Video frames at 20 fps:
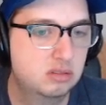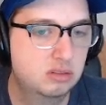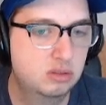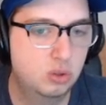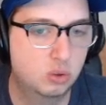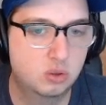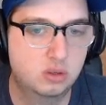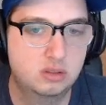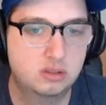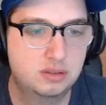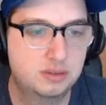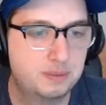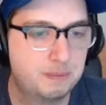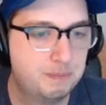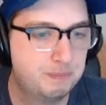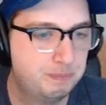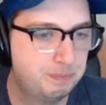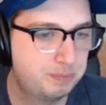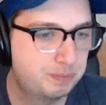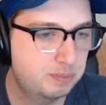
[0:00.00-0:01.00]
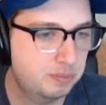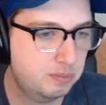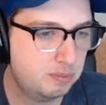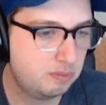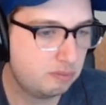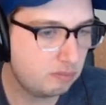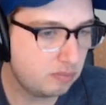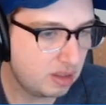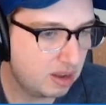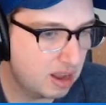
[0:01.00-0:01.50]
Cool.
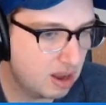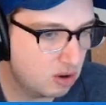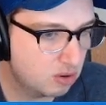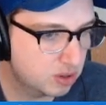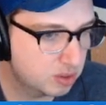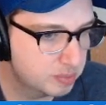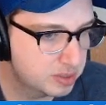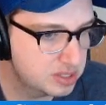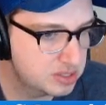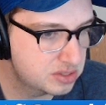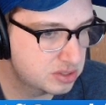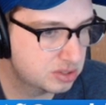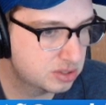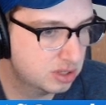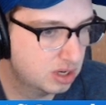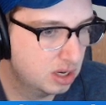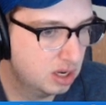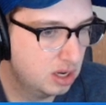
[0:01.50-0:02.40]
Alchemist